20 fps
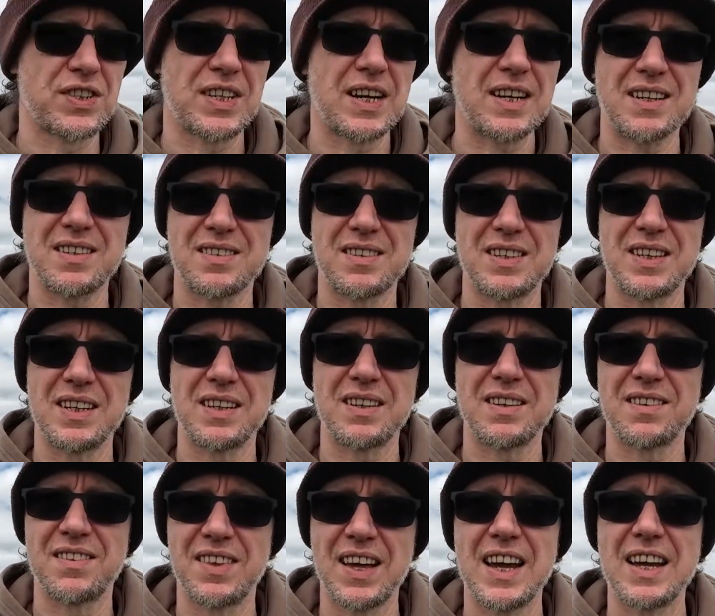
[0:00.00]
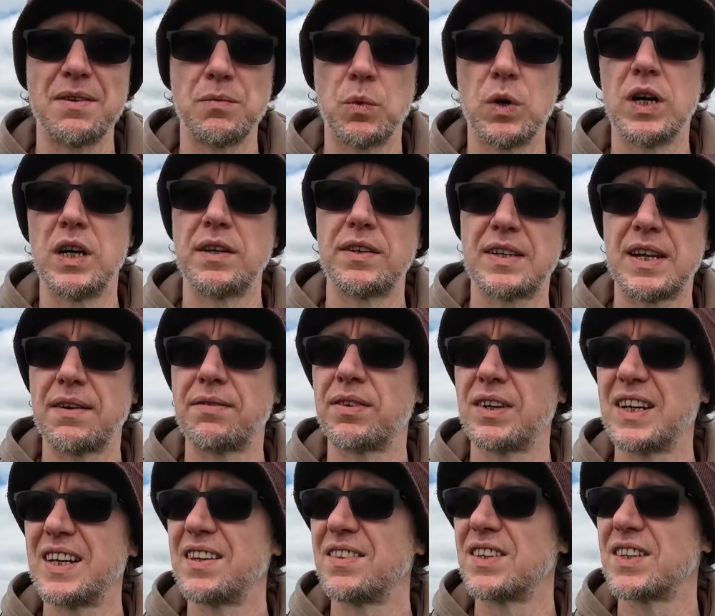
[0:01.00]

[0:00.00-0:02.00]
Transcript: of that because they were definitely in